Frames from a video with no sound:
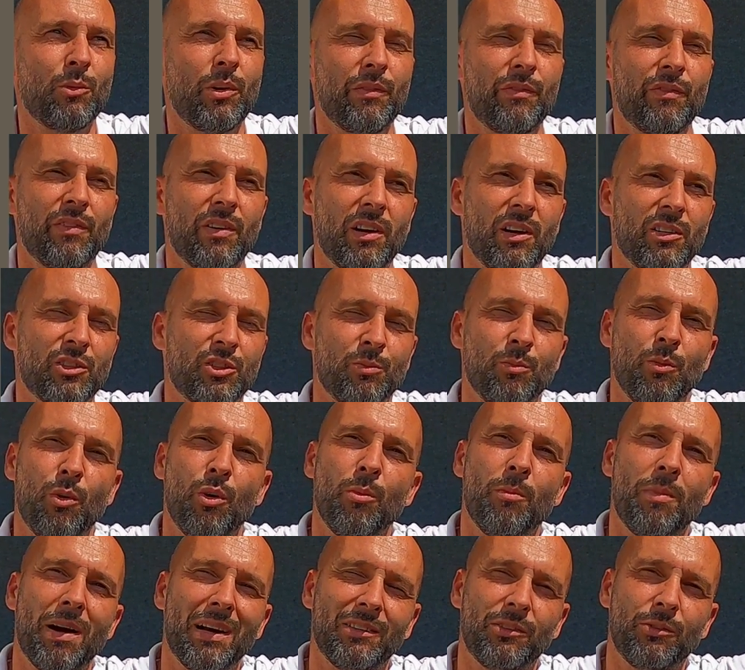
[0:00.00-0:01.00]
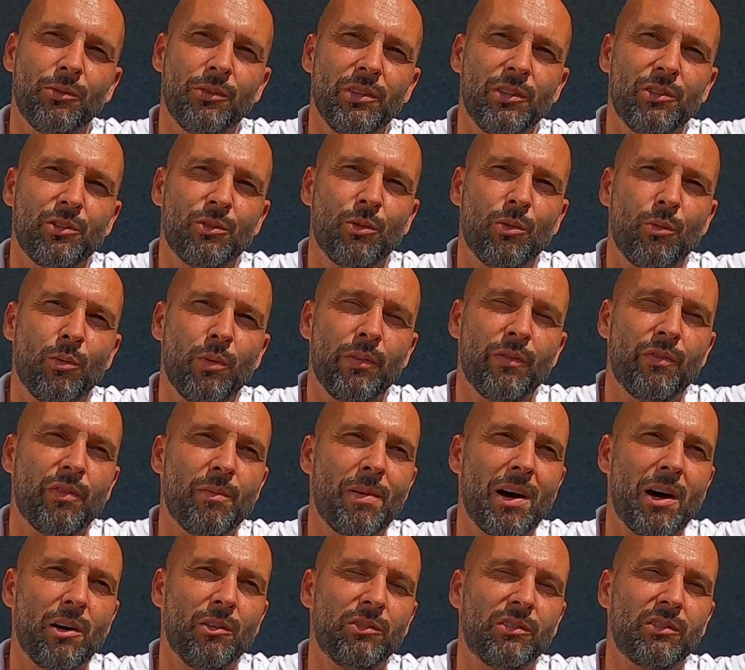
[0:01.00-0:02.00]
with a small battery, so with
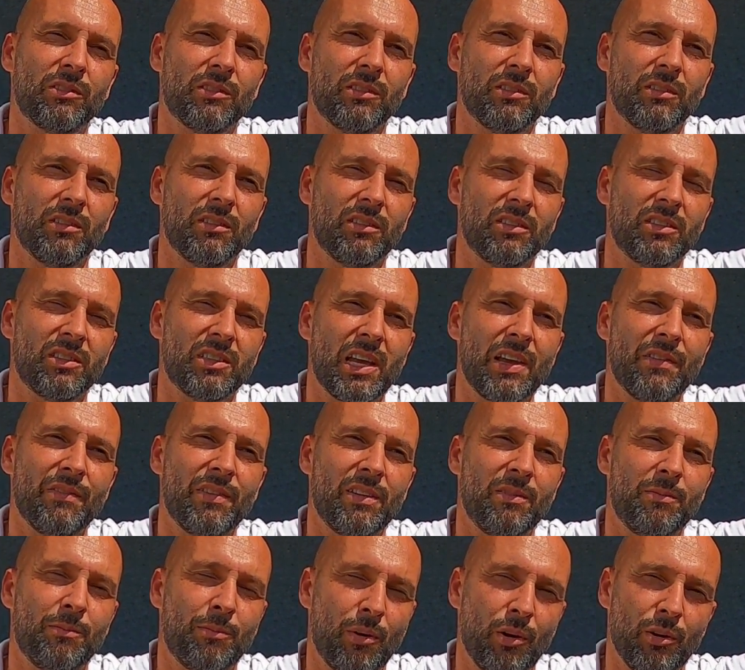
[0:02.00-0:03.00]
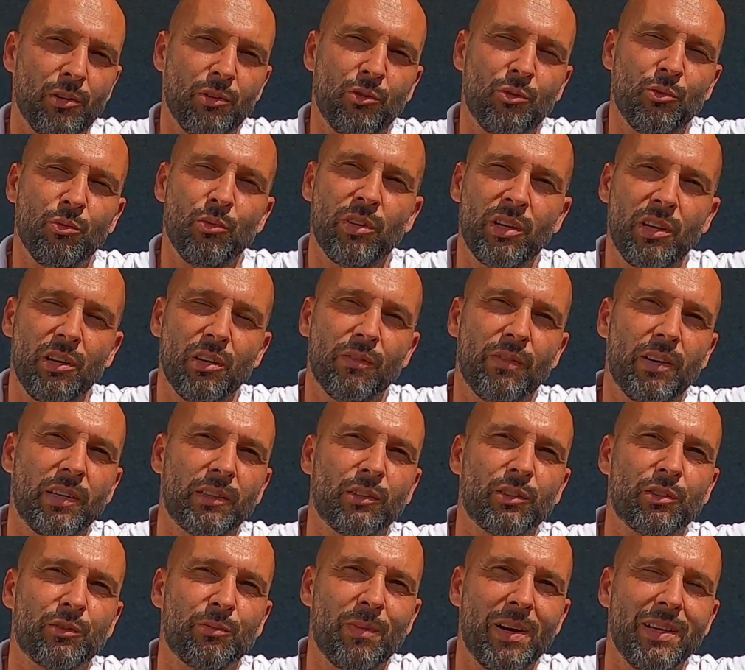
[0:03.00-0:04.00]
about 7.2
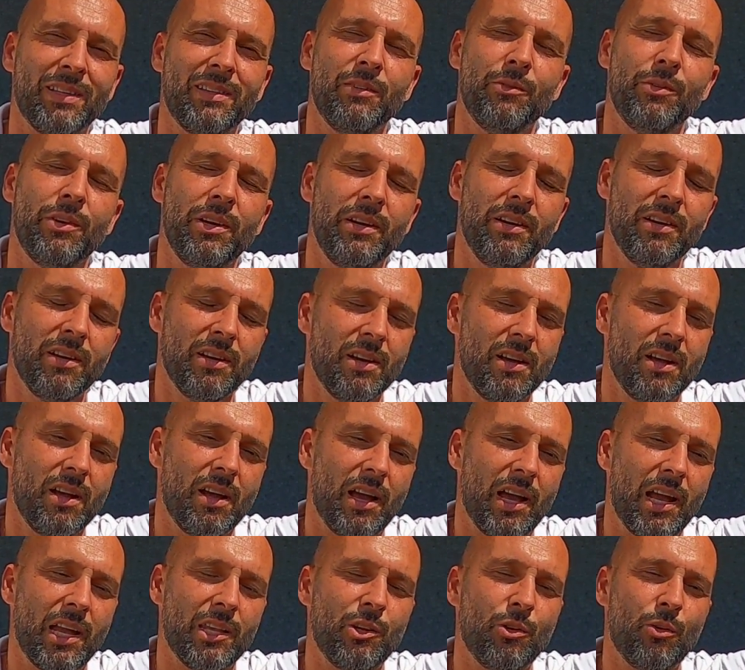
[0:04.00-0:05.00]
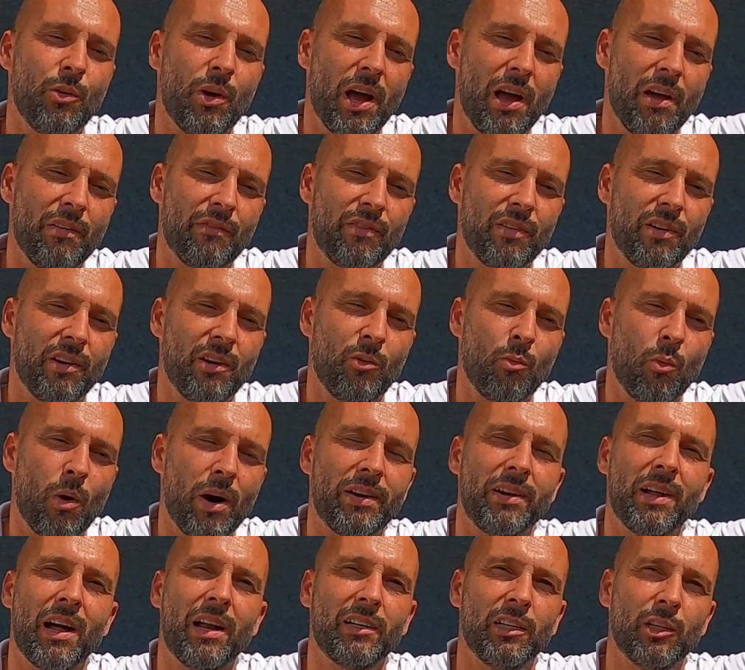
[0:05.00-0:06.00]
kilowatts of battery, and you have
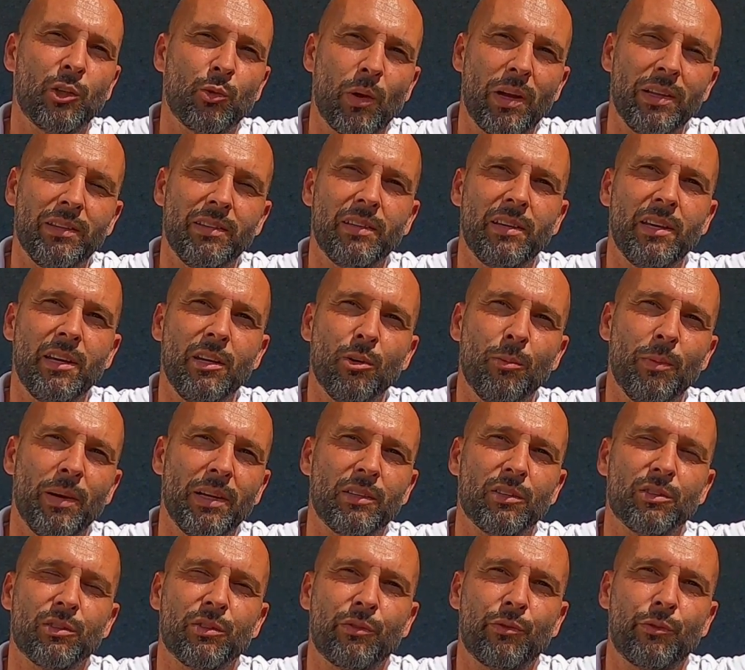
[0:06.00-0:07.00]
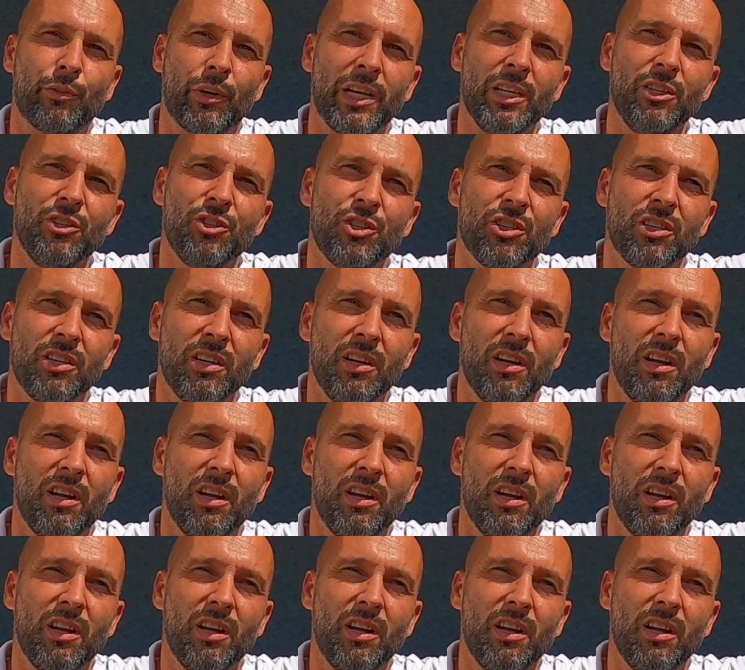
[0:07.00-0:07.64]
120 kilometers of range.